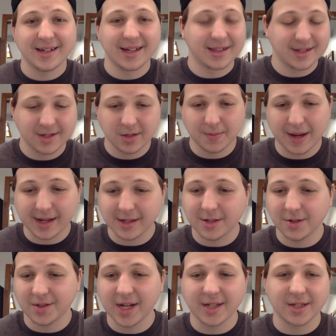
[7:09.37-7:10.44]
Now, this is back in
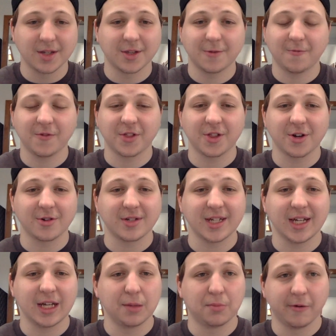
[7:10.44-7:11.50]

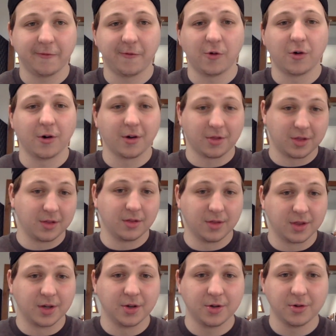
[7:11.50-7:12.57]
2013, before
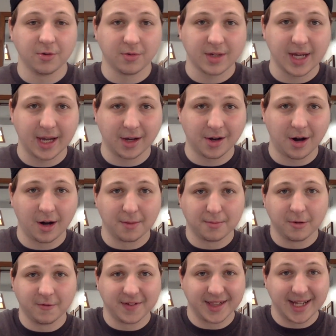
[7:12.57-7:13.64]
the new King Kong
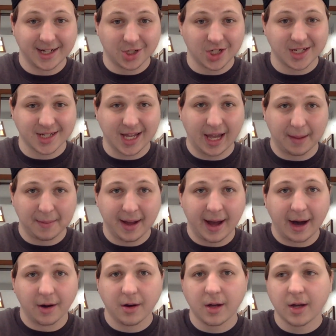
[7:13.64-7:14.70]
movie that just came
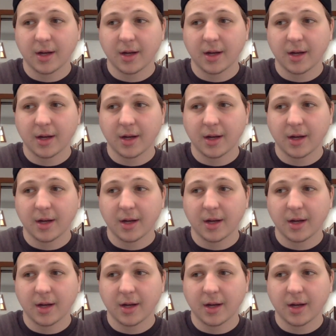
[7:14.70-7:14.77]
out.